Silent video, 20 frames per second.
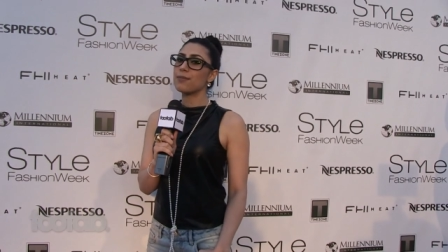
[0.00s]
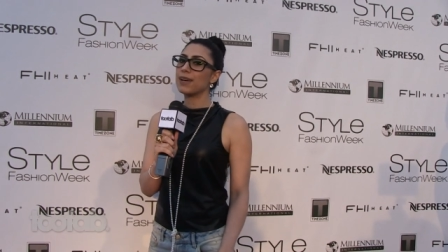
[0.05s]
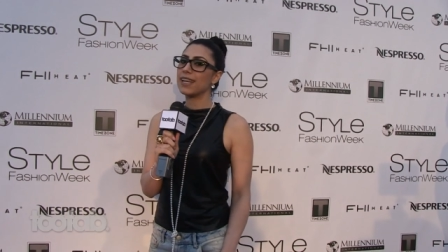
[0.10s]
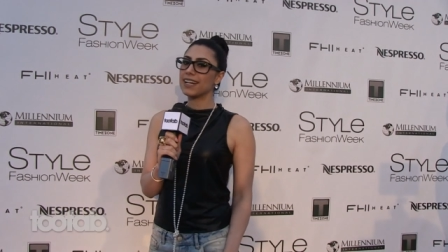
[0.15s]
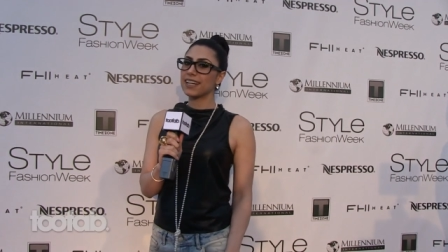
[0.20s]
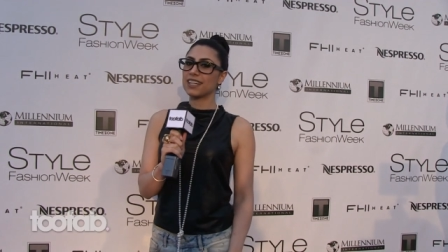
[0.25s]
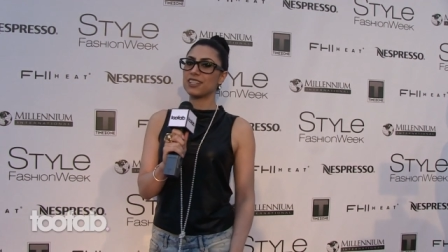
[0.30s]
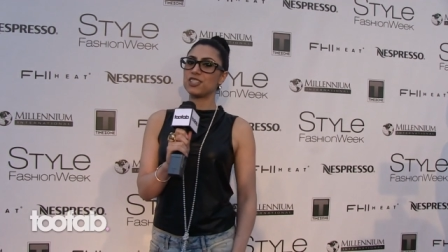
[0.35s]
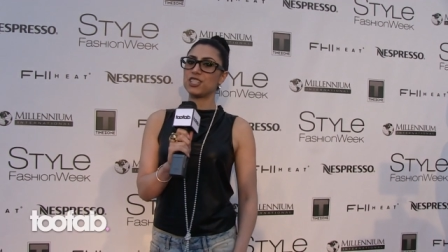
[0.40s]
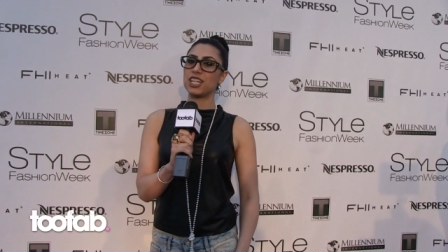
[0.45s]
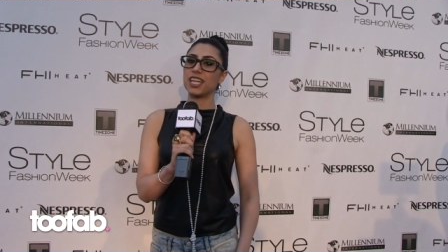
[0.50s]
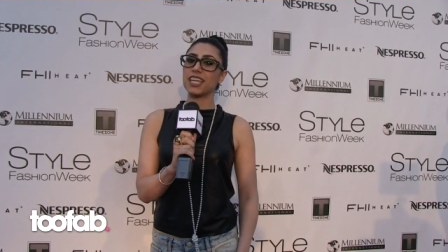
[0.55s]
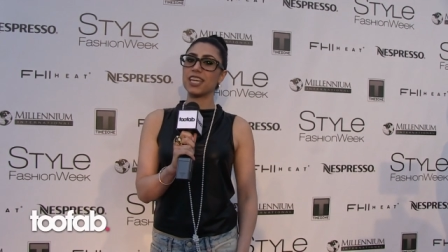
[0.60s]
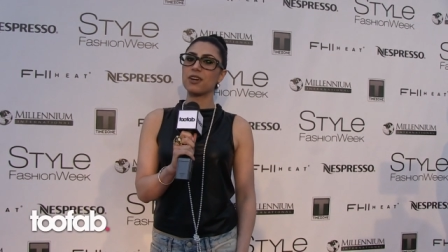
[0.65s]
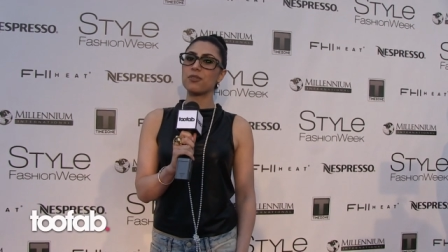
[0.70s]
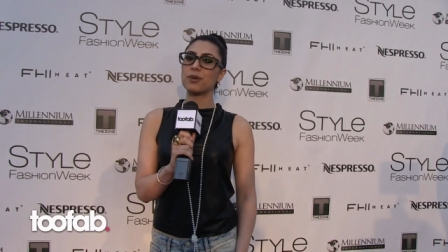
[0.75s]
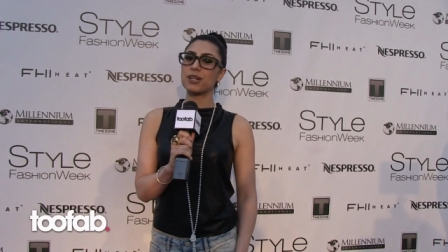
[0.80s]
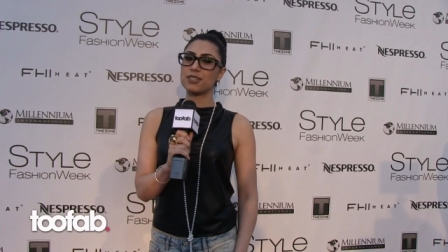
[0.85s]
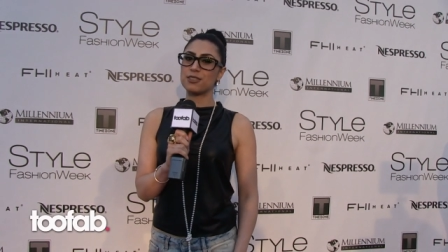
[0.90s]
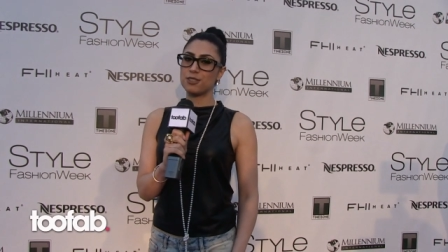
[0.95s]
Anna
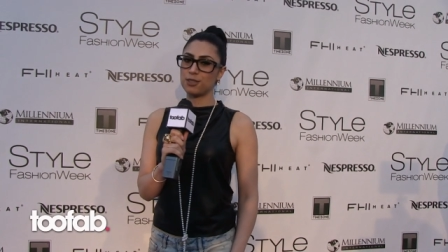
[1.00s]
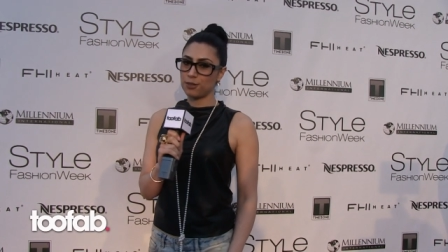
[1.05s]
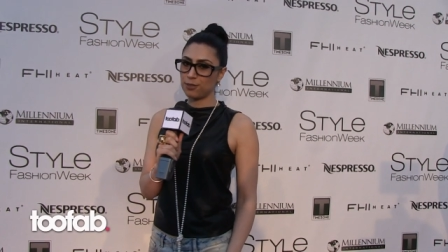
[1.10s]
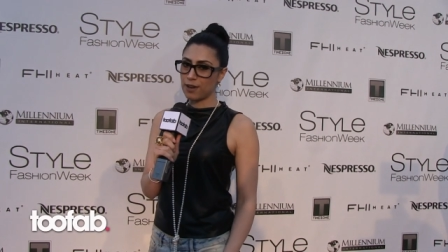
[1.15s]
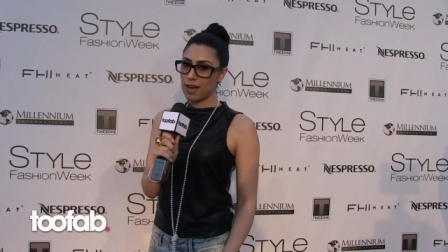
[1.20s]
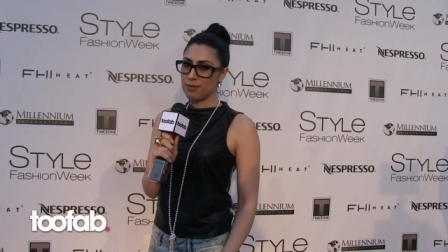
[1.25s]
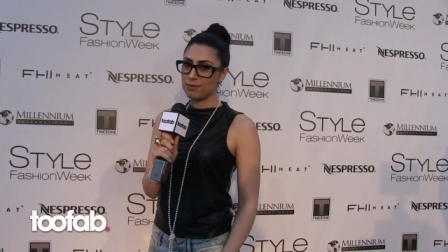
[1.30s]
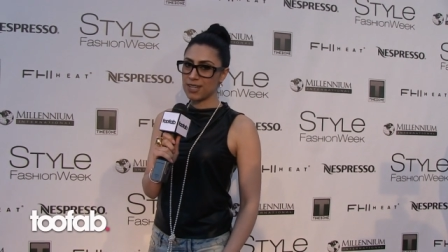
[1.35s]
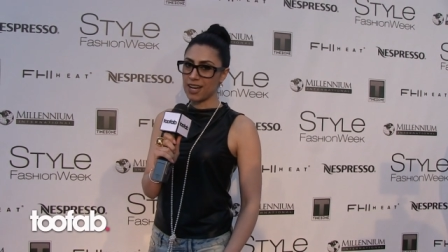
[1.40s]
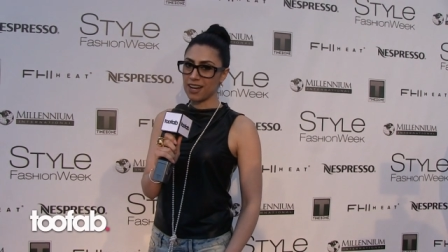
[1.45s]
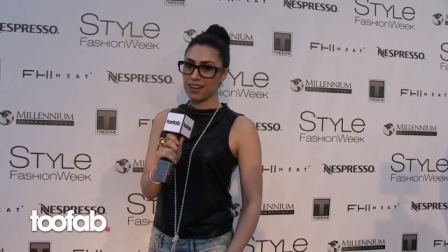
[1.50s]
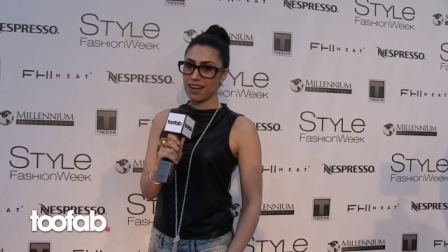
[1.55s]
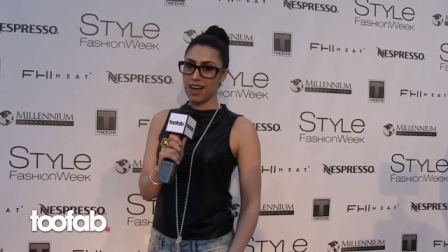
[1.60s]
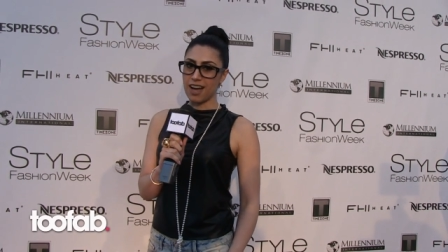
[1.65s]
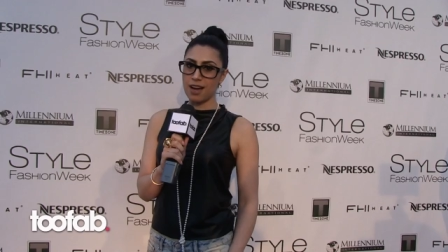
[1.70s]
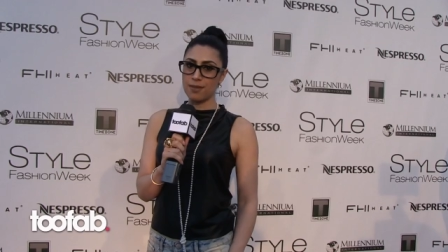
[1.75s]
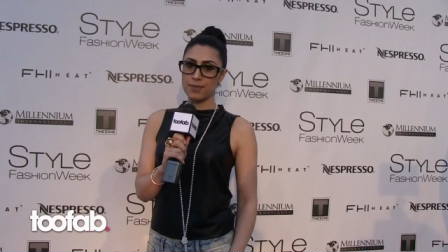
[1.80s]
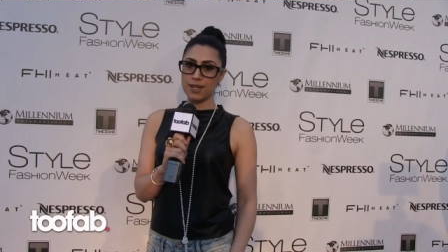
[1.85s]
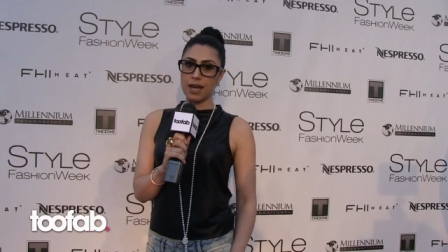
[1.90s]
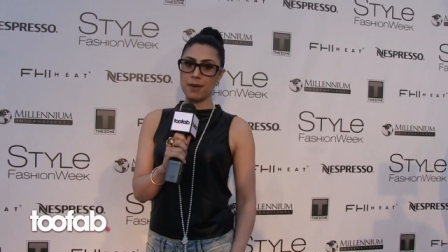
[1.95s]
Kachikyan with
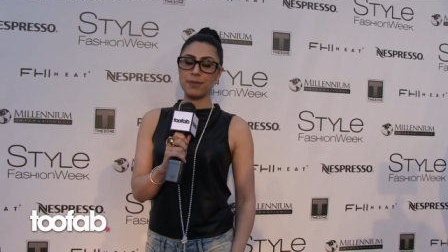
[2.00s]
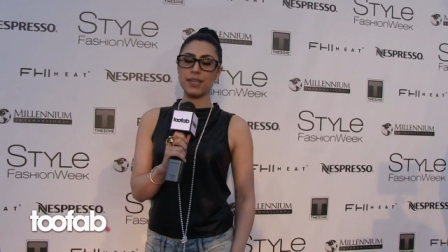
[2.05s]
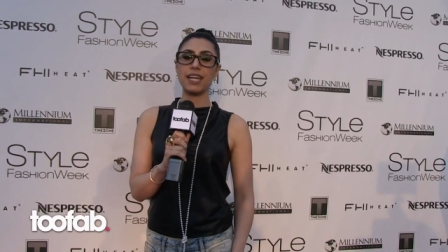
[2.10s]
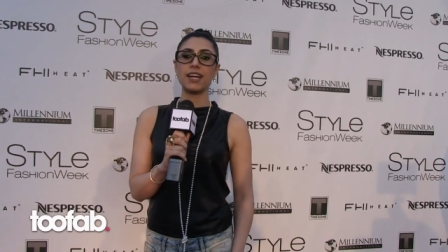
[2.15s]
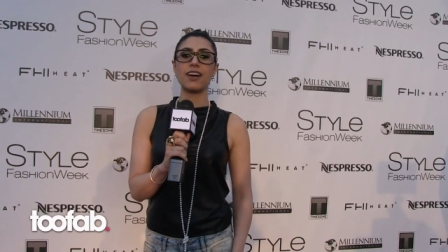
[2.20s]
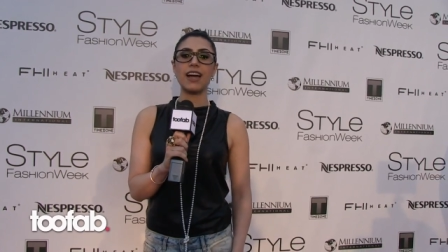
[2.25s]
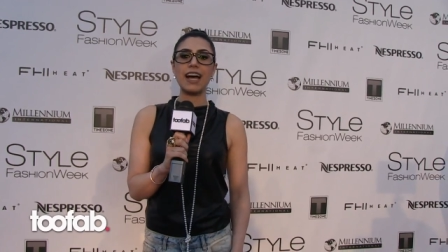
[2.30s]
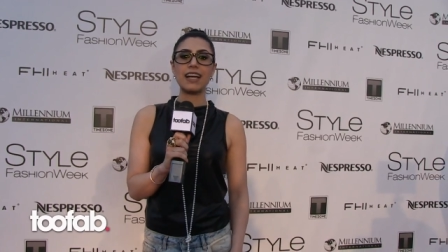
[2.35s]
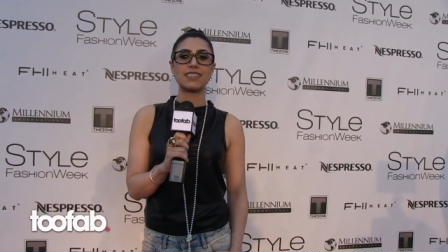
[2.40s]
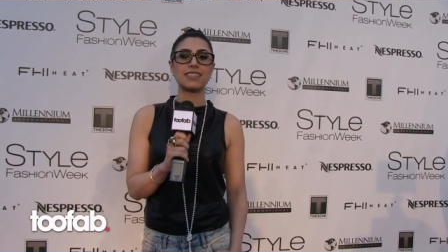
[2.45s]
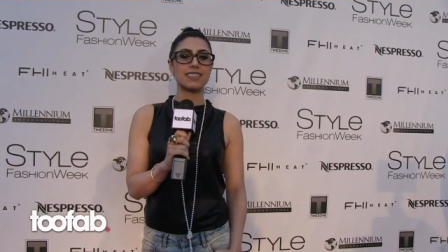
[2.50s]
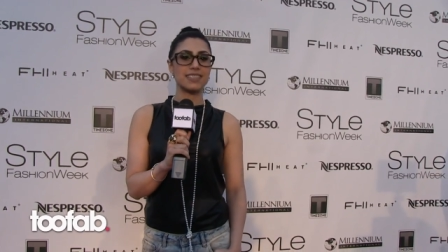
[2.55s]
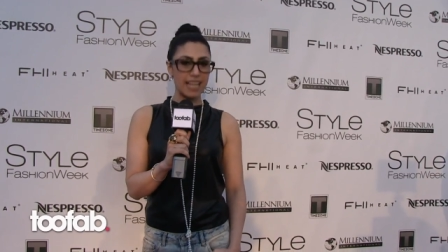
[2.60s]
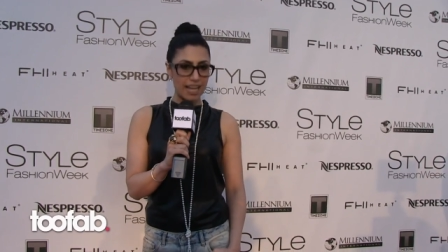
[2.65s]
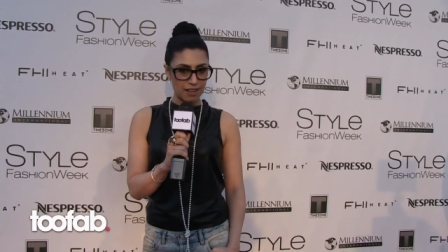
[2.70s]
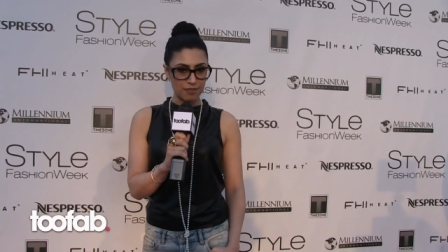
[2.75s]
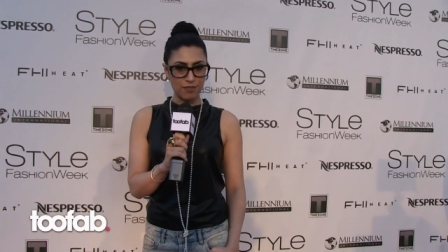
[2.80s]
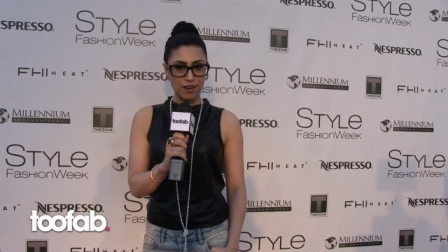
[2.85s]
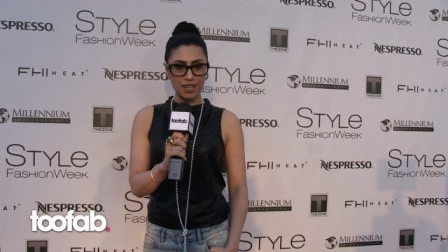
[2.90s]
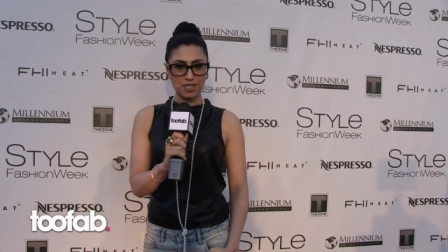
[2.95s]
toofab.com, and I'm here at
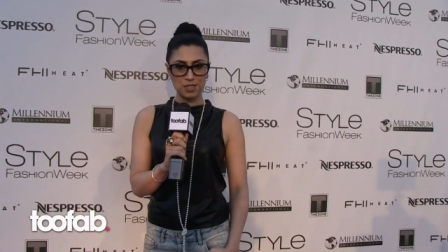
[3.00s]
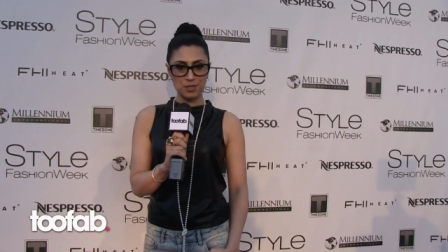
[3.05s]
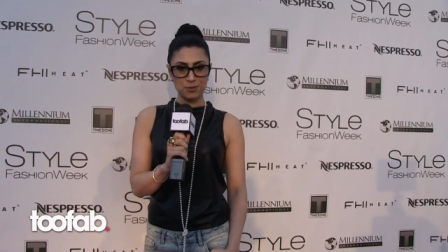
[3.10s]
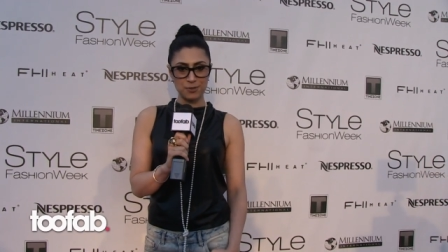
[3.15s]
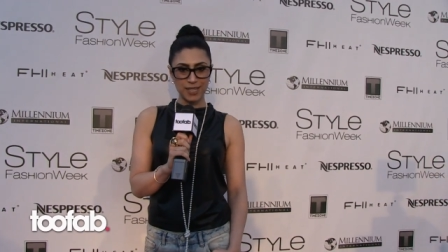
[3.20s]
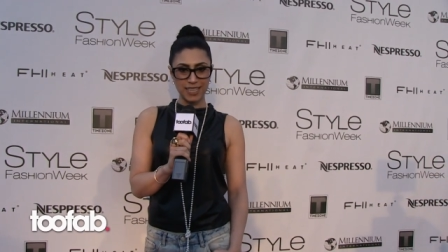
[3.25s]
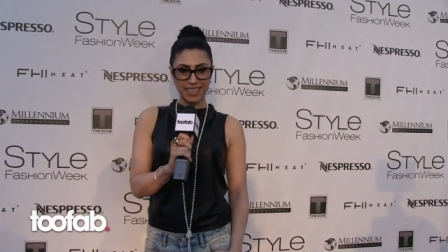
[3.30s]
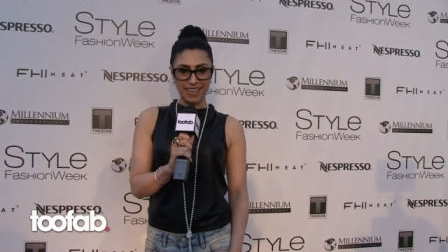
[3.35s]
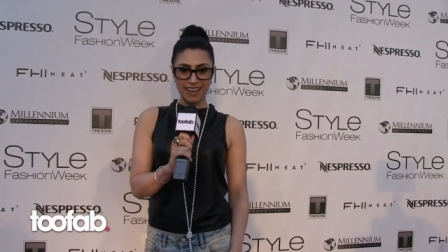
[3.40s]
Style Fashion Week